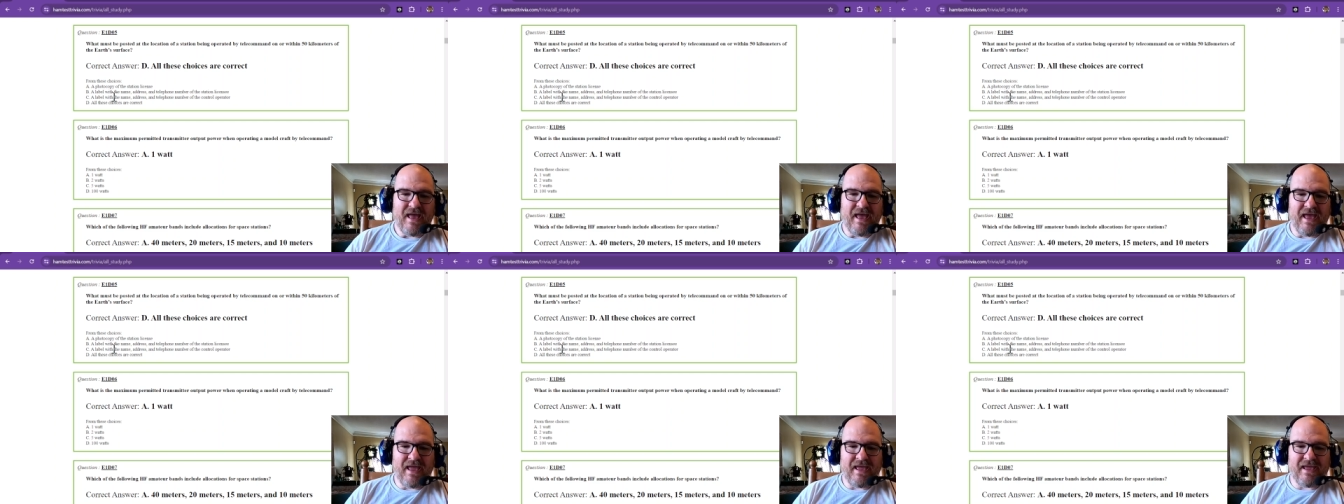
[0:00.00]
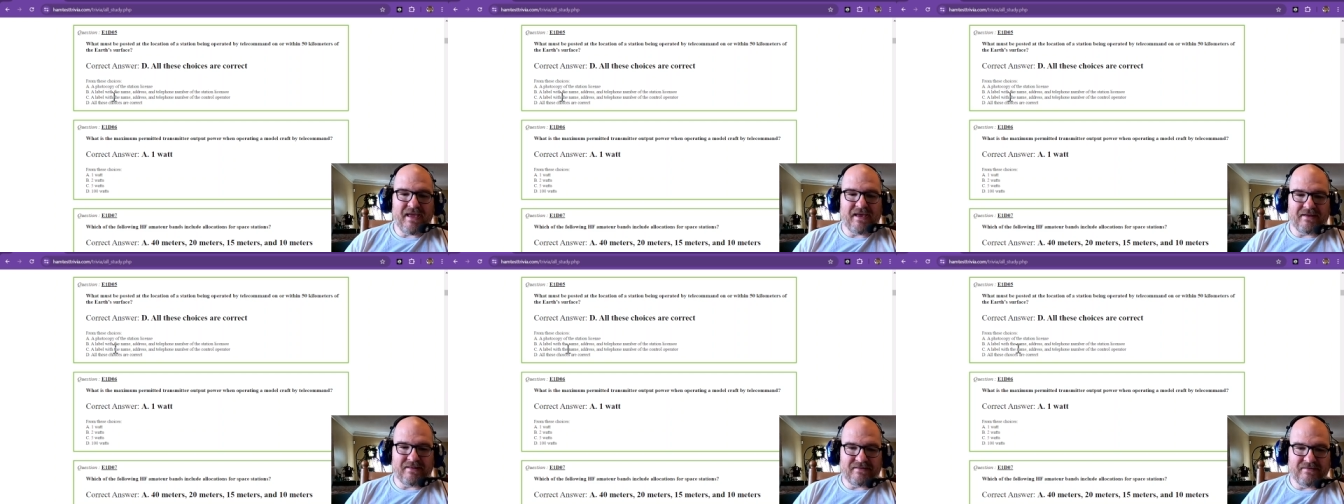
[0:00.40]

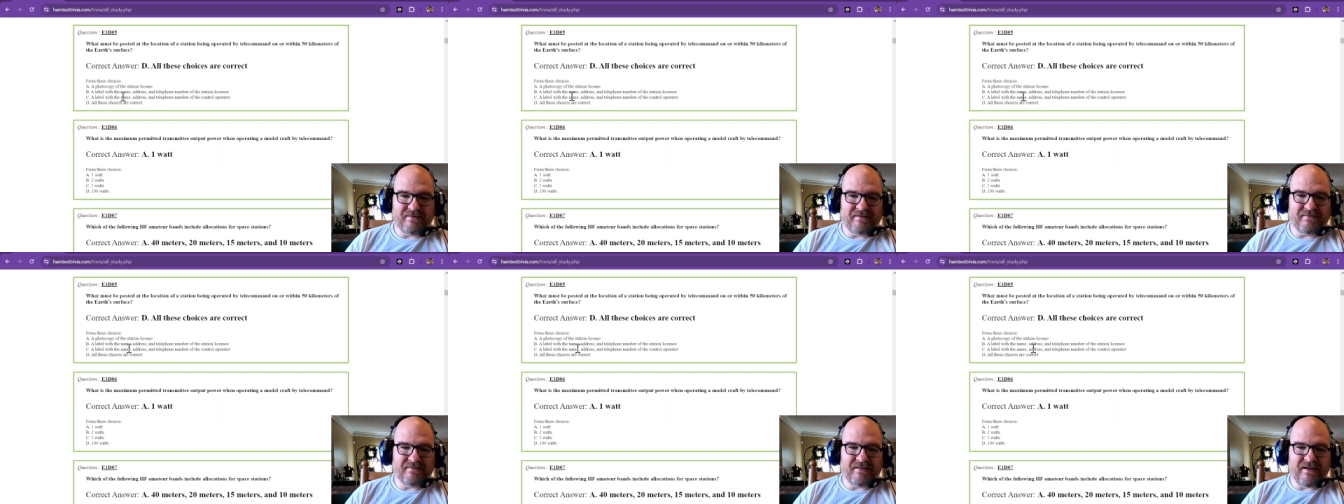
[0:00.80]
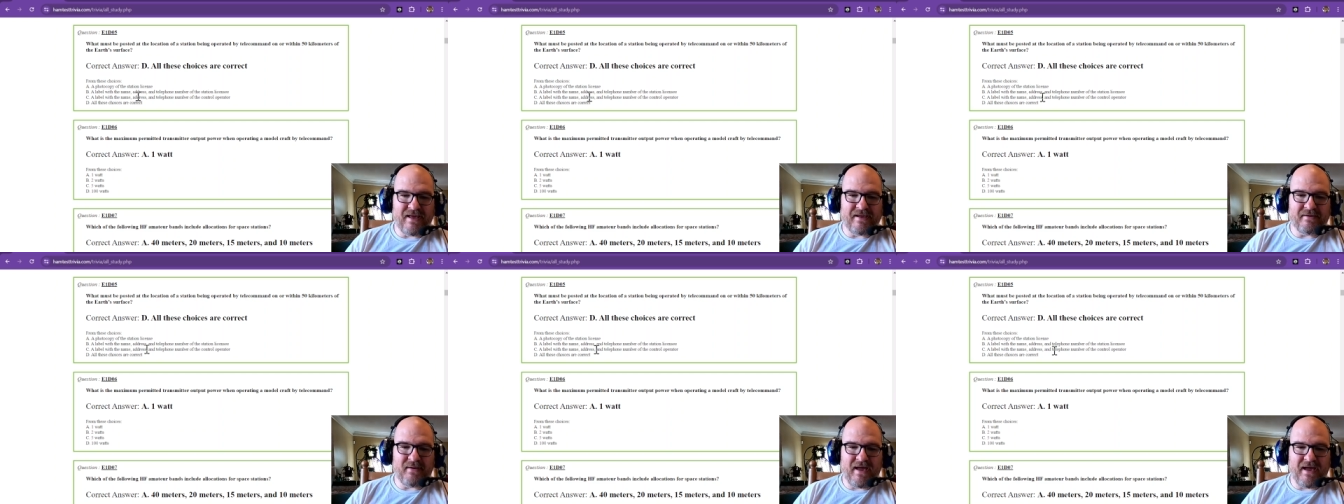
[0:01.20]
and the
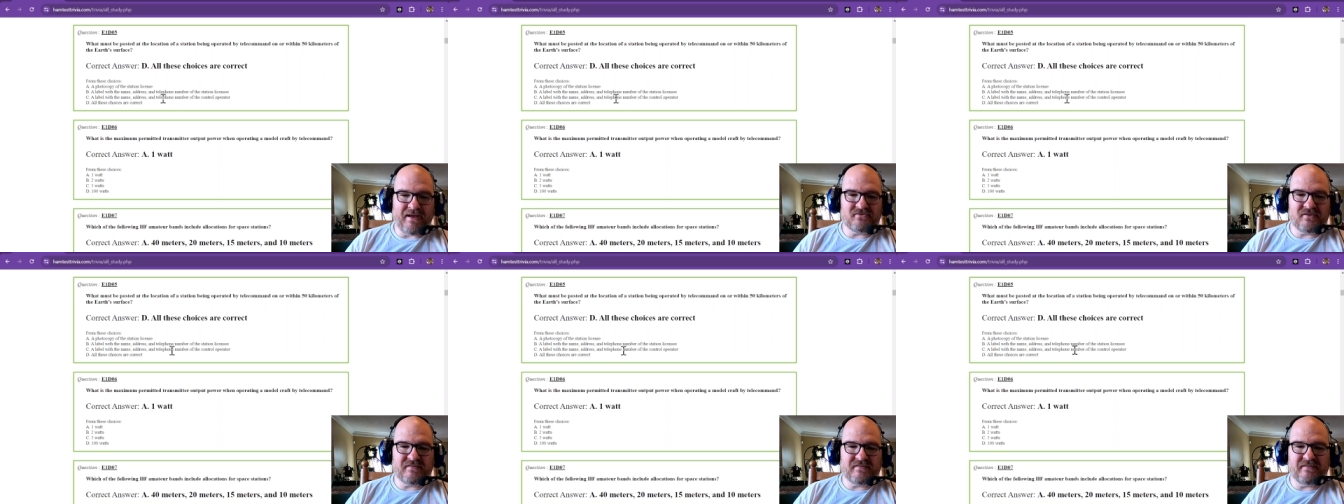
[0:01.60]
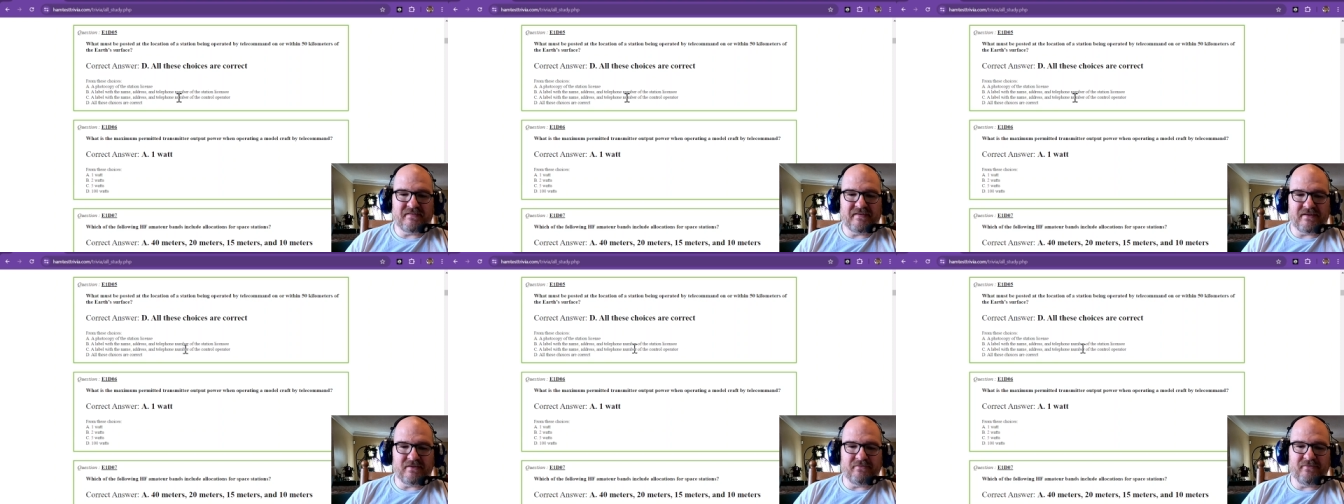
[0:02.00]
name, address, and
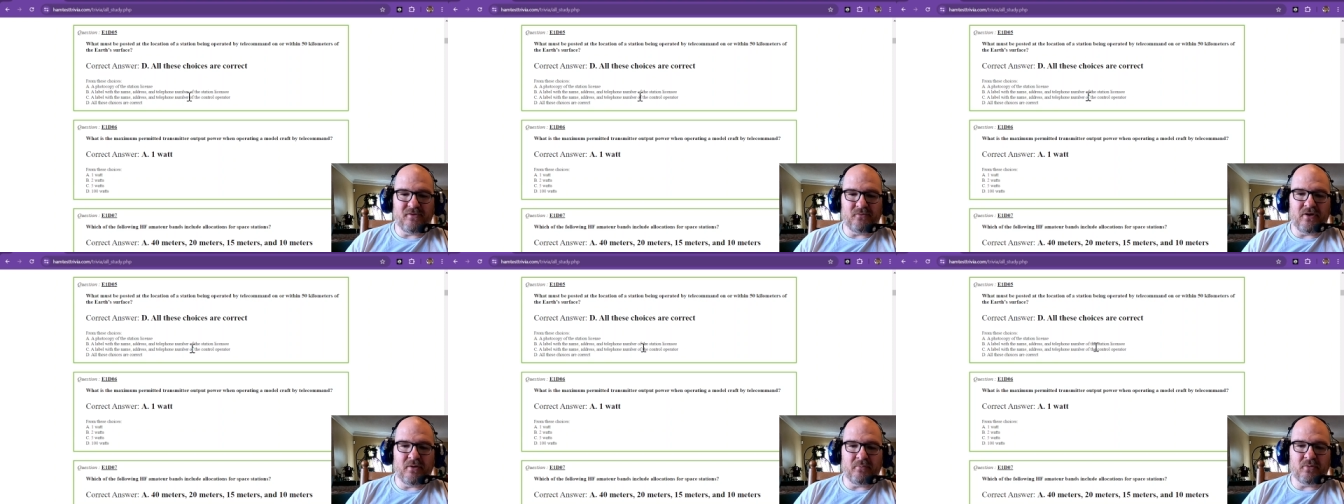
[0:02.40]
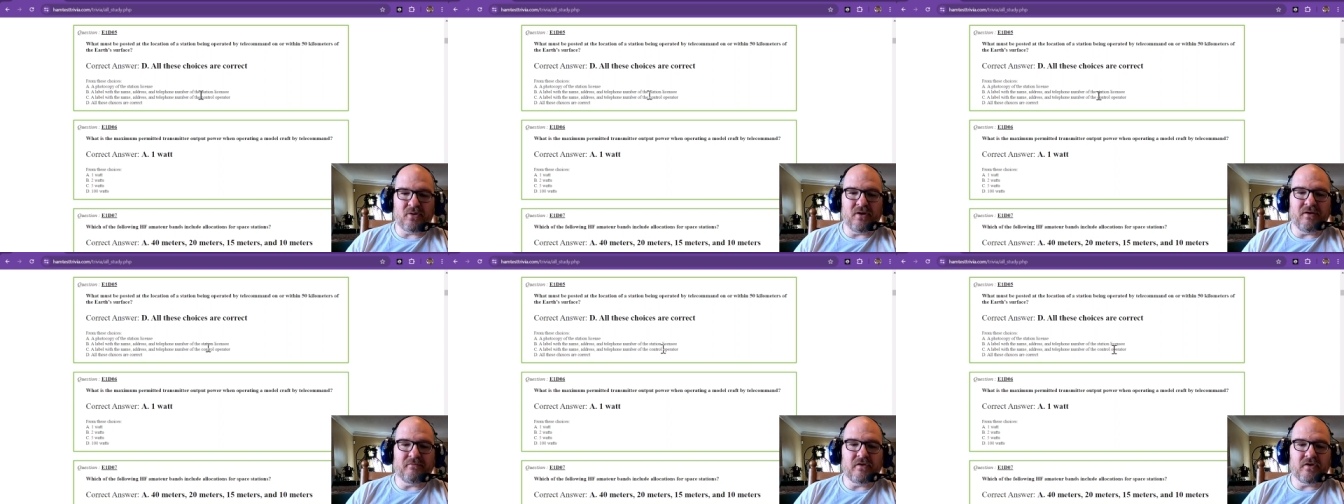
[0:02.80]
telephone number
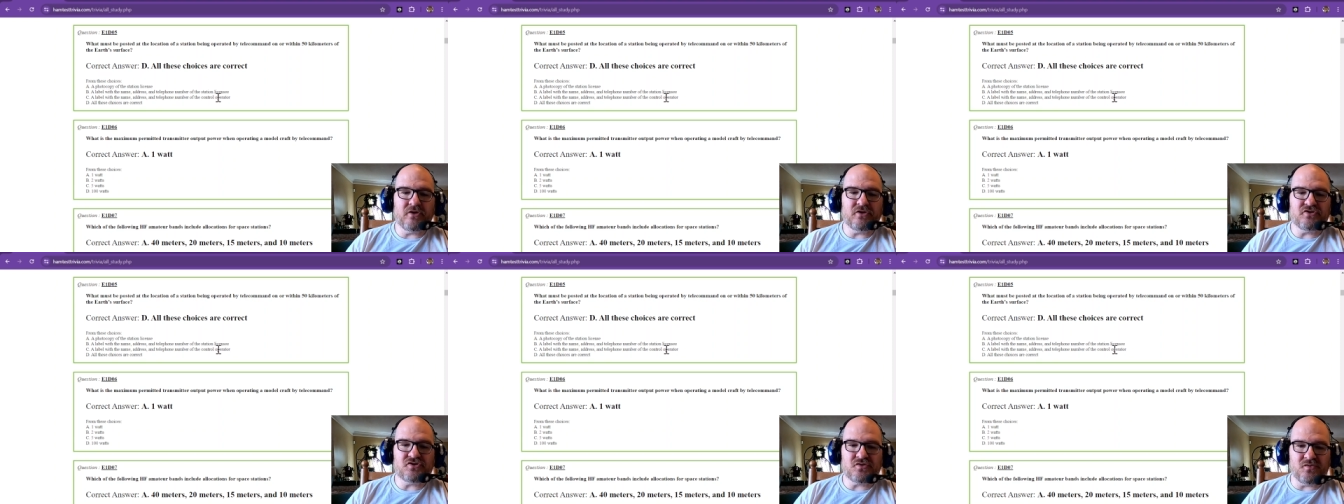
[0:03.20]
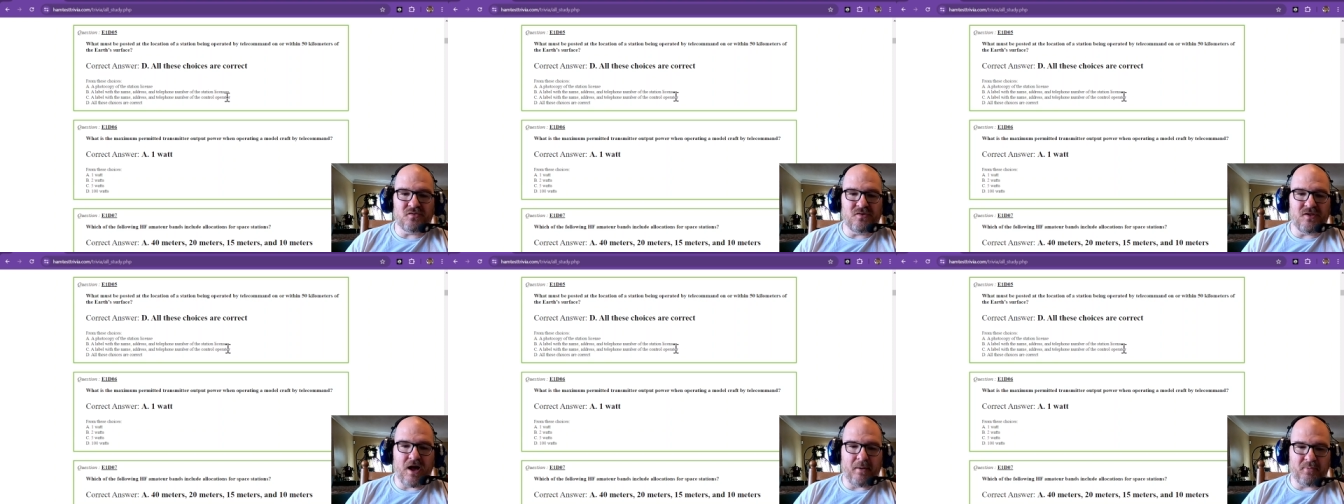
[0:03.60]
of the
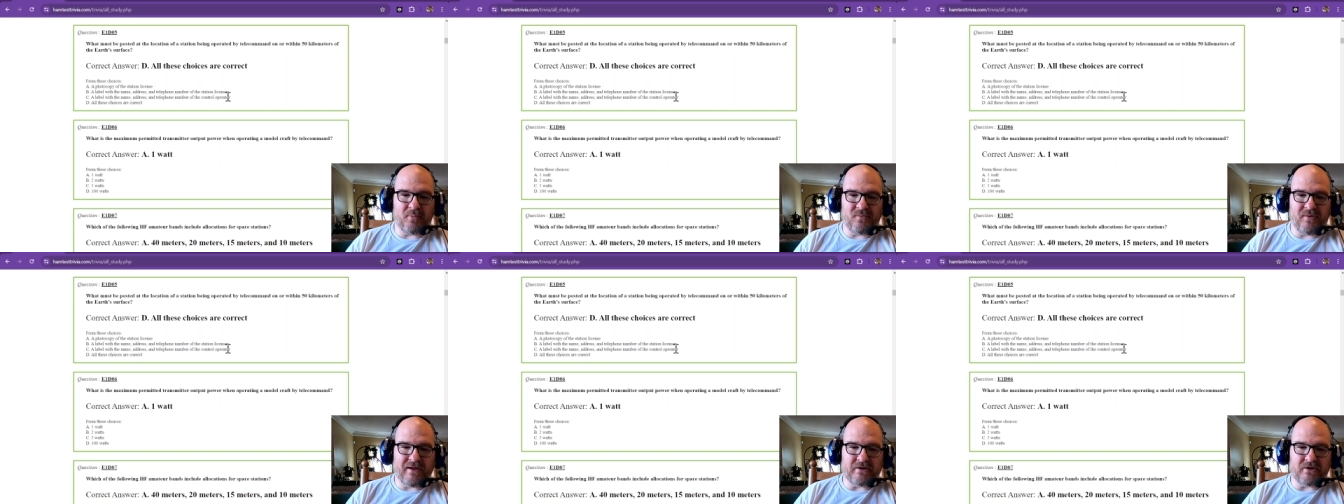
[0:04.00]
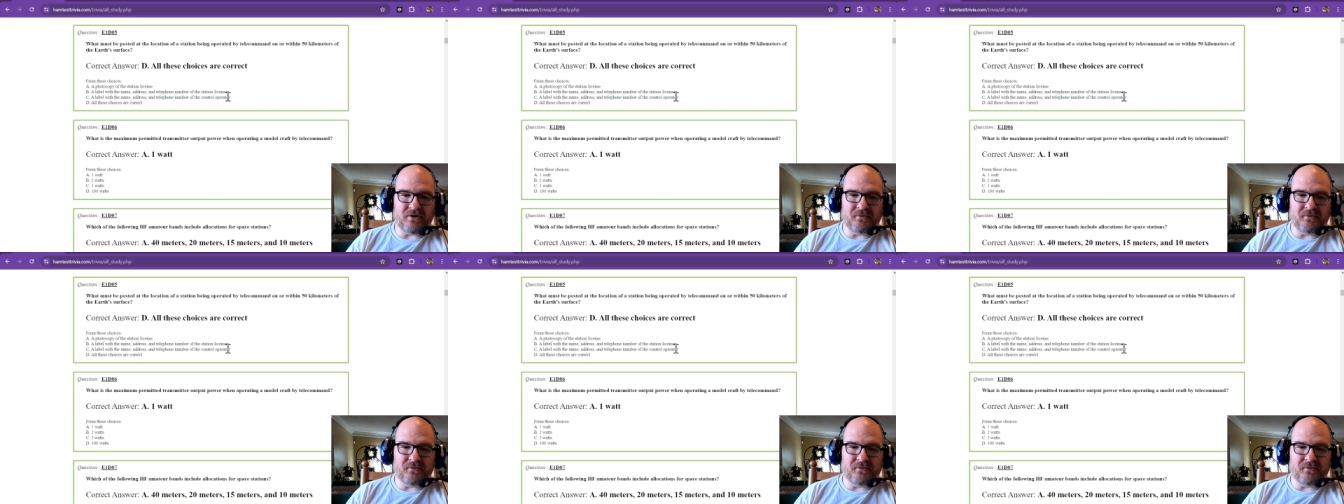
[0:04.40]
control operator.